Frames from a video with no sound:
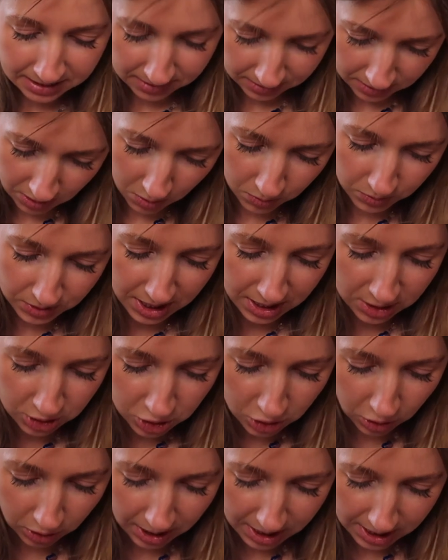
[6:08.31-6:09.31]
salt and
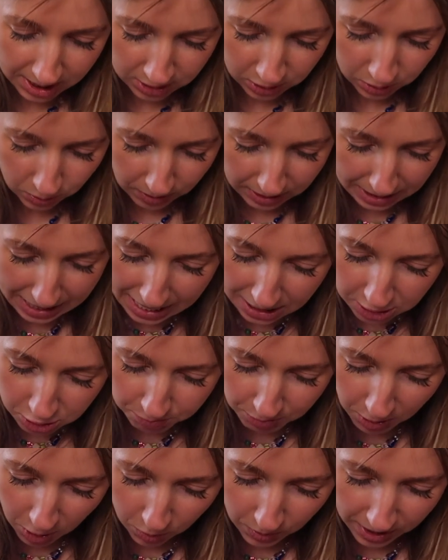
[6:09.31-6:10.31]
sugar into a large
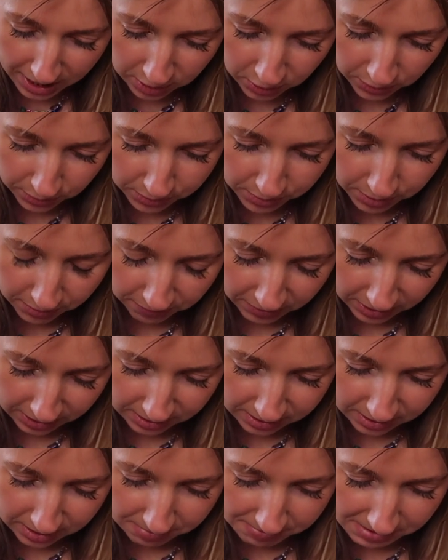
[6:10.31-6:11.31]
bowl and use your
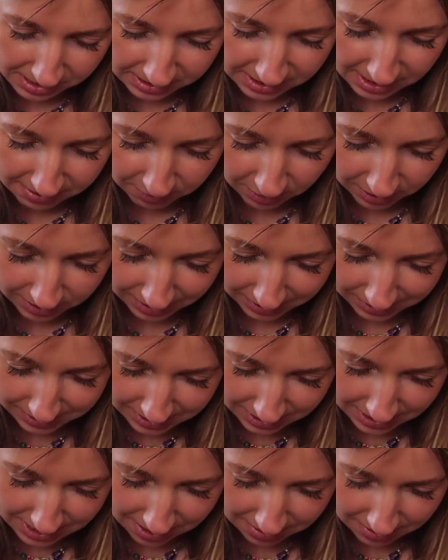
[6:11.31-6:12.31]
fingers to mix everything
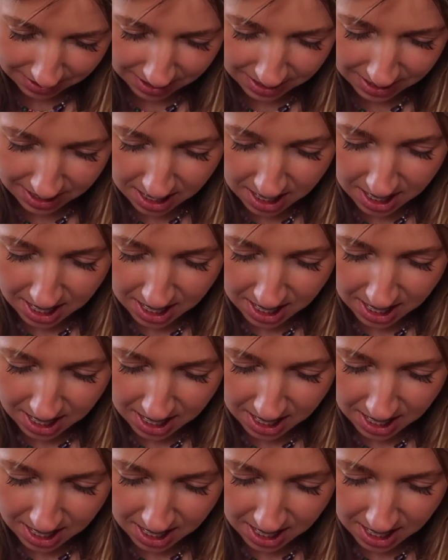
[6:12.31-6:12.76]
together.